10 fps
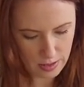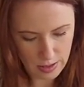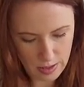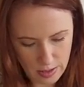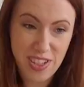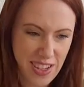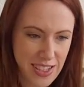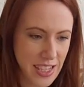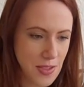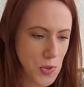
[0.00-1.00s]
And then we're just gonna
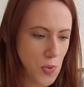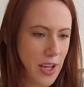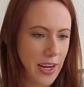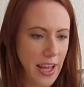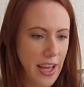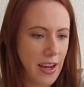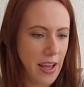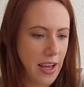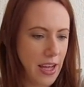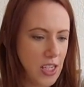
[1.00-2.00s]
take some twine again
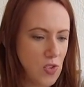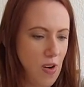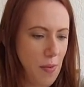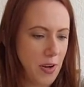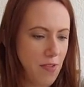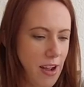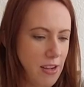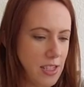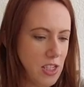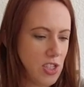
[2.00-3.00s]
and wrap it
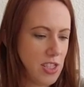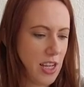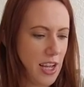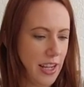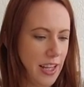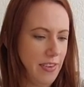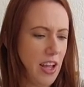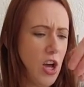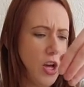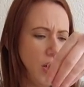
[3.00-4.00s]
around it just to kind of give it
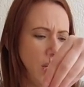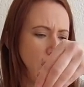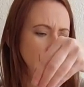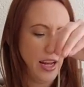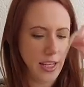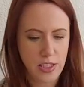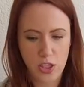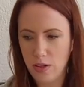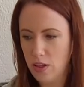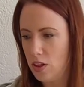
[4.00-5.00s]
a nice
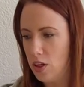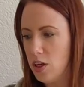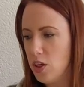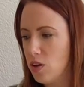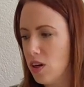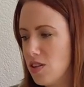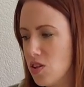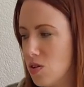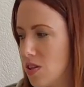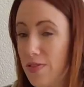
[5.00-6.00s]
cute little look. You could also
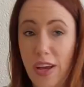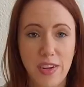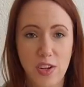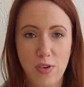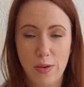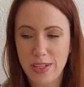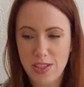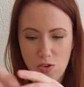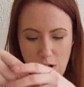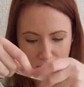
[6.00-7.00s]
use if you have any
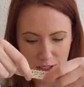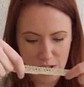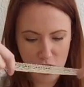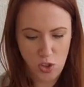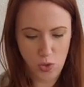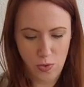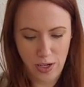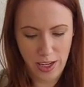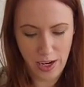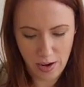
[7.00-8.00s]
ribbons or I've got this cute one
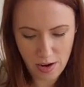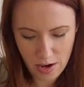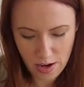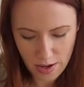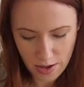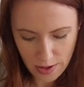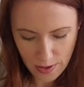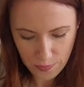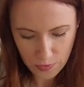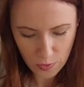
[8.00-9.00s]
here,
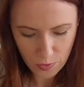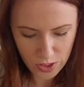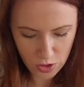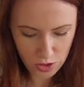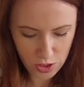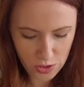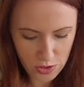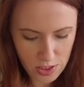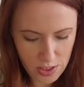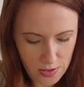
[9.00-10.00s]
which you could
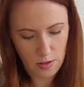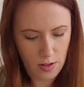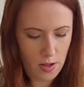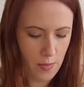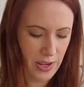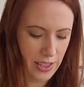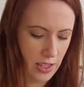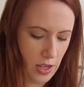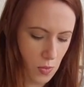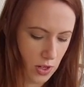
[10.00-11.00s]
use. I think
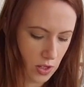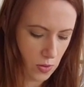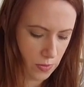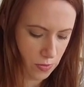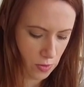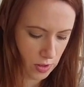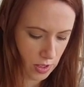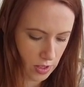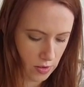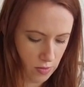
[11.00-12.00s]
I wanna go for
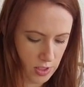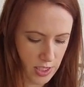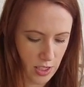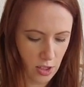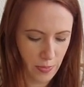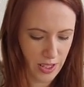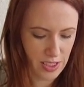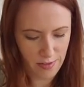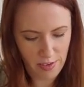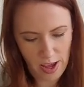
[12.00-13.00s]
the rustic look because
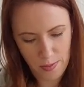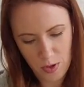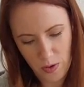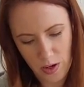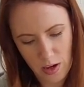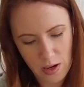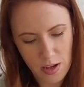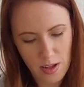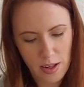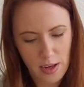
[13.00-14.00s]
they do have that kind
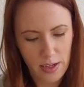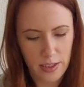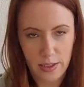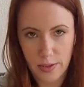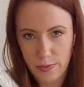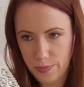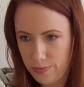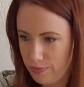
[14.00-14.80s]
of vibe going on.